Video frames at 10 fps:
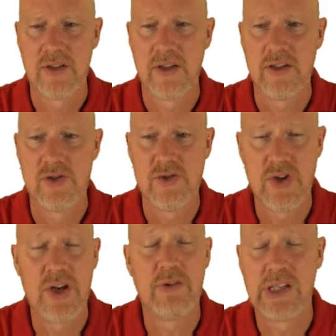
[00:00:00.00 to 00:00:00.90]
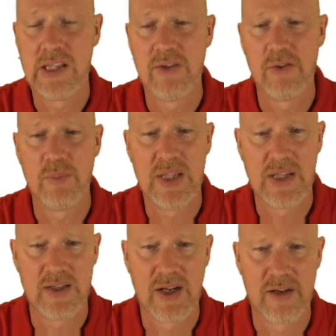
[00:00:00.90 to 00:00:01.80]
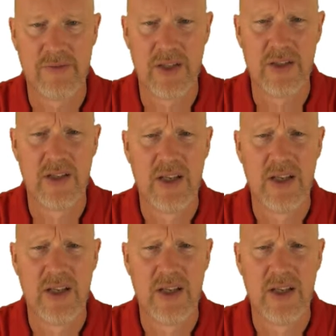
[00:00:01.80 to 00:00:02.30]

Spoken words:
Generally, this will be the entire field.